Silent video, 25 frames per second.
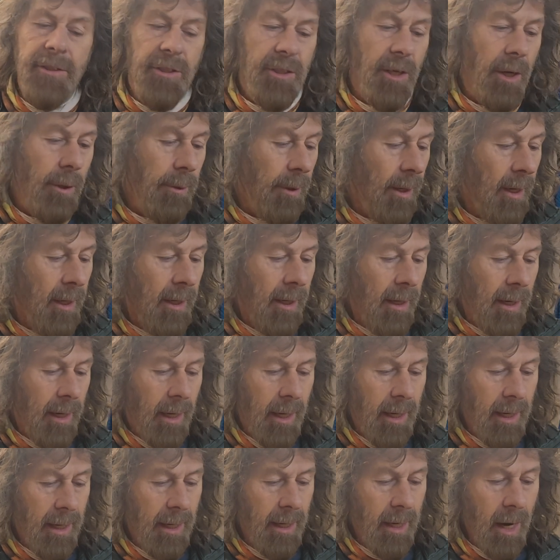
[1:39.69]
So
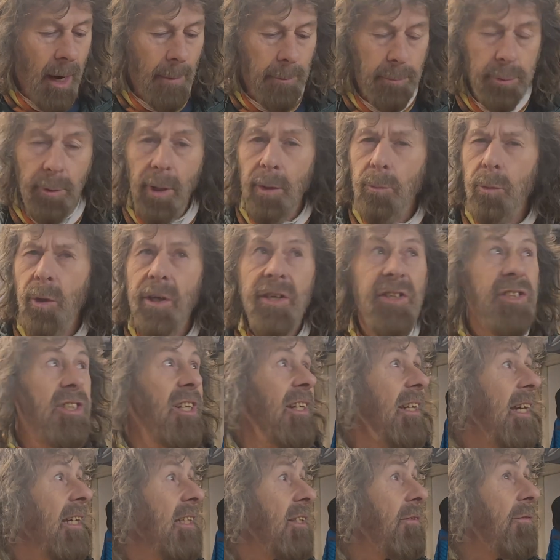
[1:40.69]
what is today?